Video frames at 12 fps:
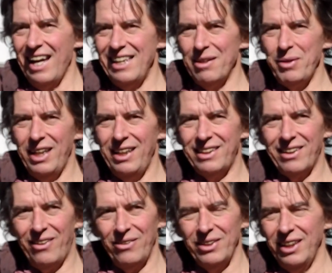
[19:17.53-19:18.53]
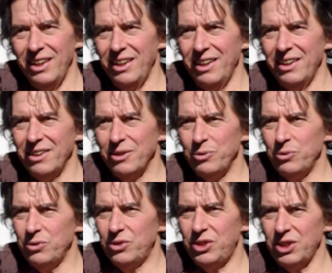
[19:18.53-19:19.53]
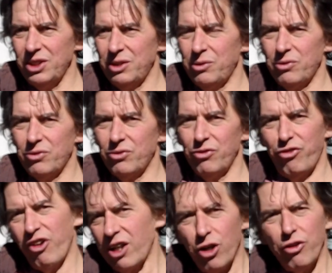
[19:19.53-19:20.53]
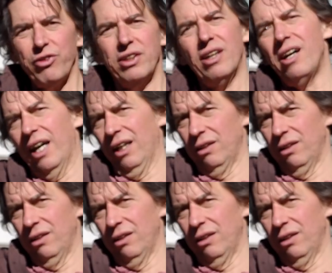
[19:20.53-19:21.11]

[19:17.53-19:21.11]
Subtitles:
they're being told, just fuck off and die.